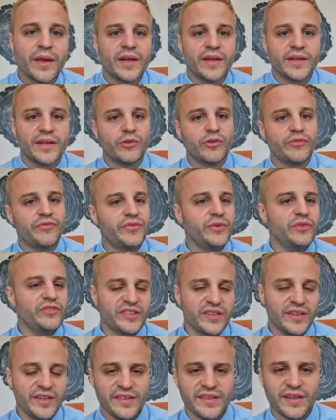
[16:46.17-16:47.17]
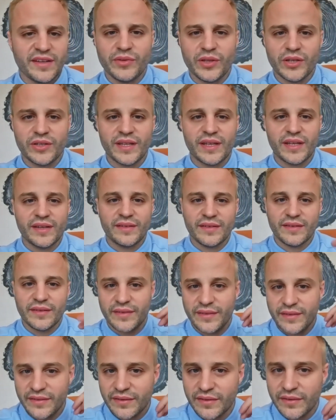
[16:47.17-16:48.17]
Now, a few studies have looked at
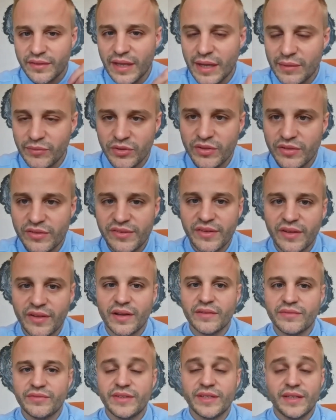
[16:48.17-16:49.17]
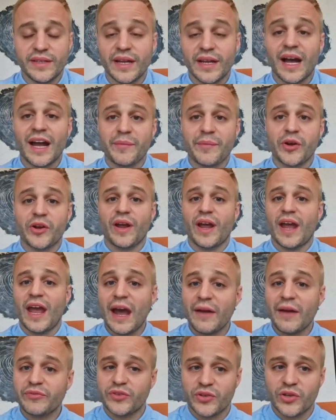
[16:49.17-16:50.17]
levels of D-dimer
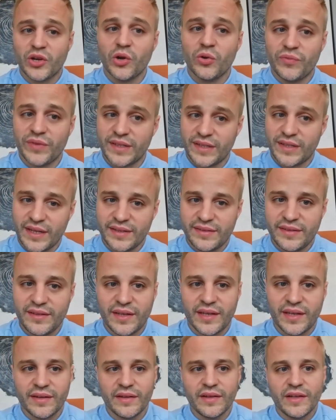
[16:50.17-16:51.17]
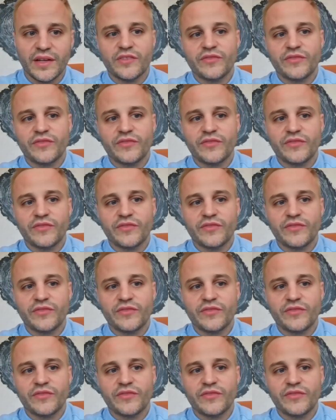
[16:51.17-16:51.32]
after COVID-19,